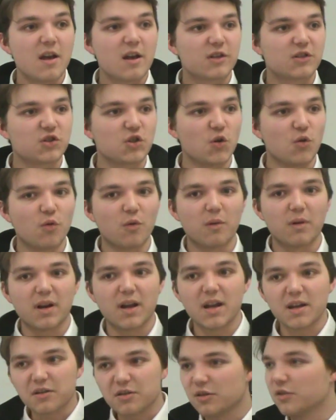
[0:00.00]
So,
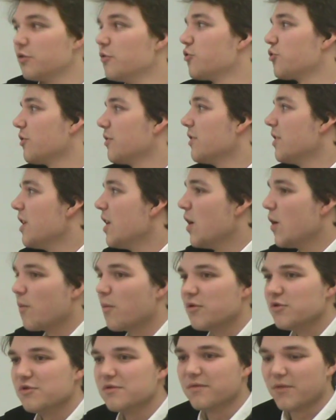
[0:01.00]
in conclusion,
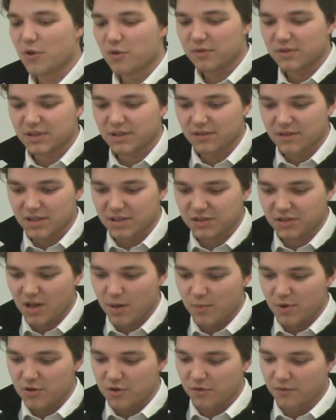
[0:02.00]
when you vote this
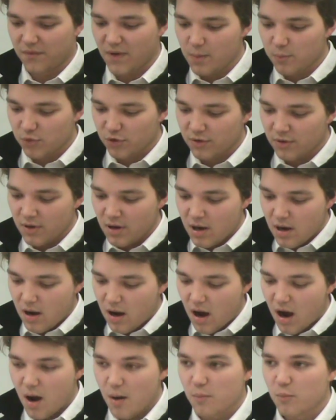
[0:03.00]
coming November,
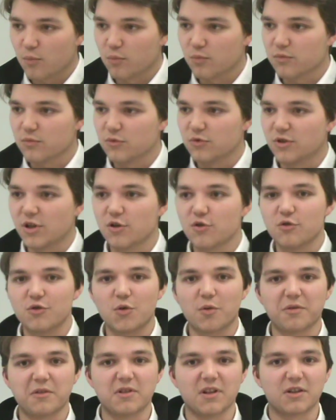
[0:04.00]
now you
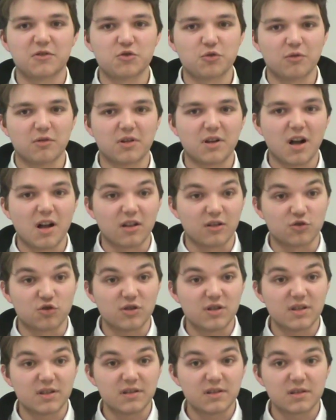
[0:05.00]
know what the Electoral
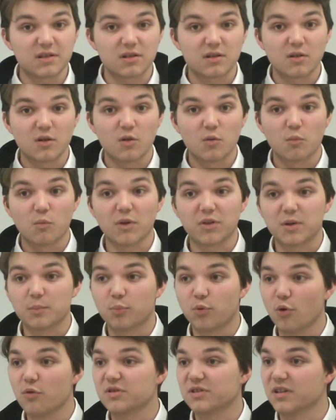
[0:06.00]
College is, what the
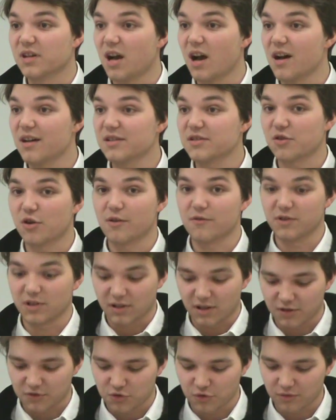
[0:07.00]
pros and cons are of the
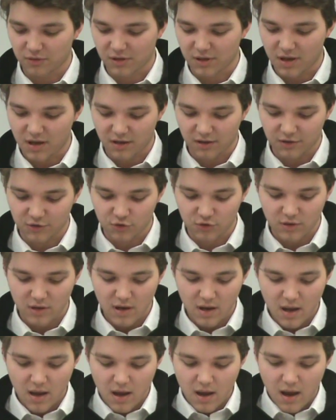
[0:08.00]
Electoral College,
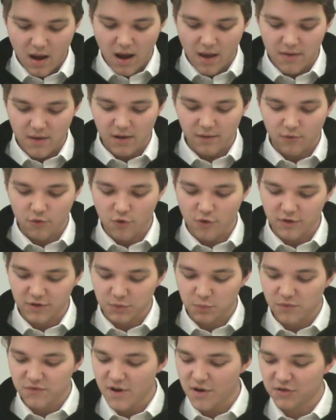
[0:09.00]
and then of
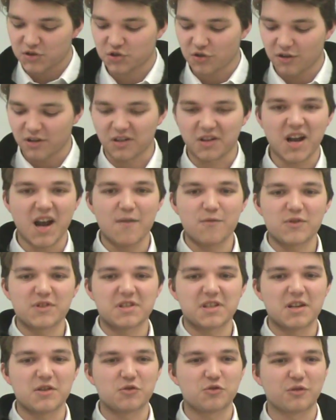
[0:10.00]
course, we've now started a
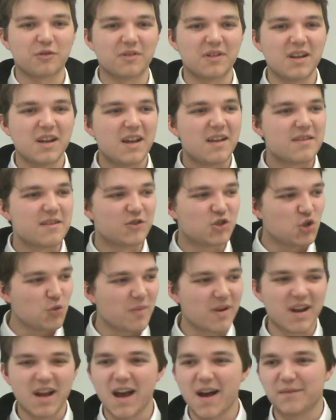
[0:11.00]
conversation that you
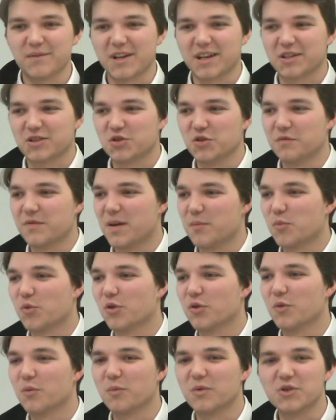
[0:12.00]
may have next
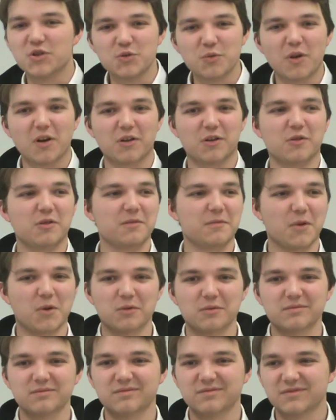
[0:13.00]
November when you all go to vote.
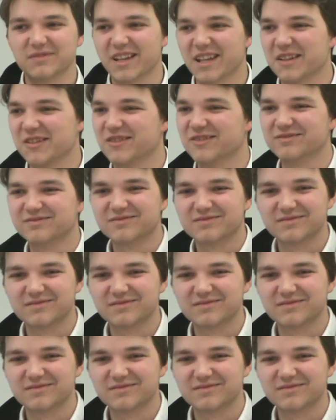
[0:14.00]
Thank you.